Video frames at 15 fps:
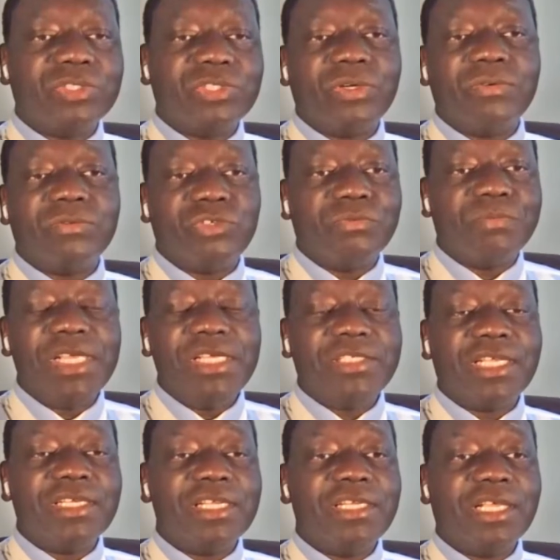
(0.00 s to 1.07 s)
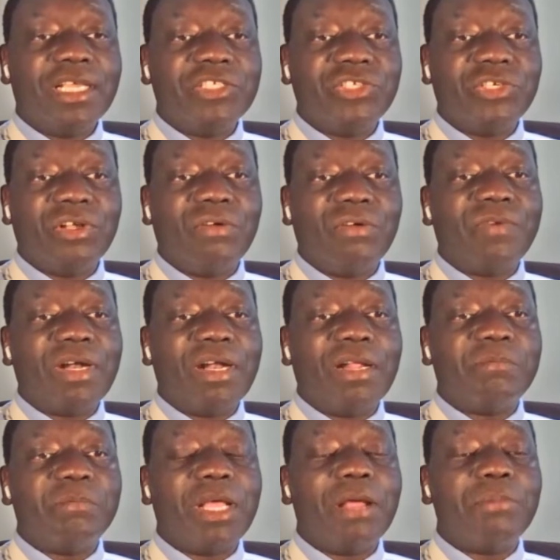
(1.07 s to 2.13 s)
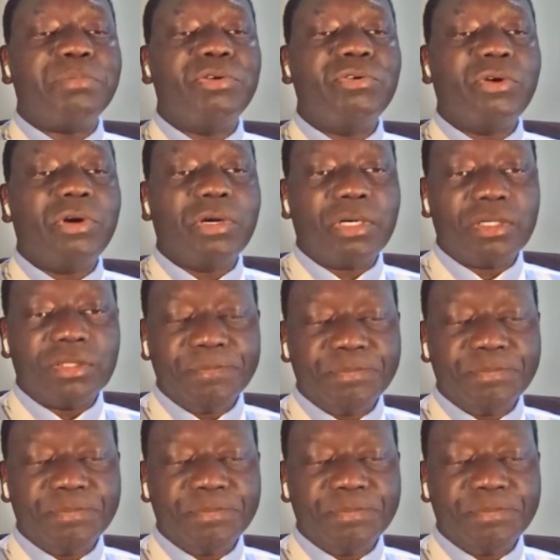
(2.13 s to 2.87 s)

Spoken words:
So to me, it's an indication of a poor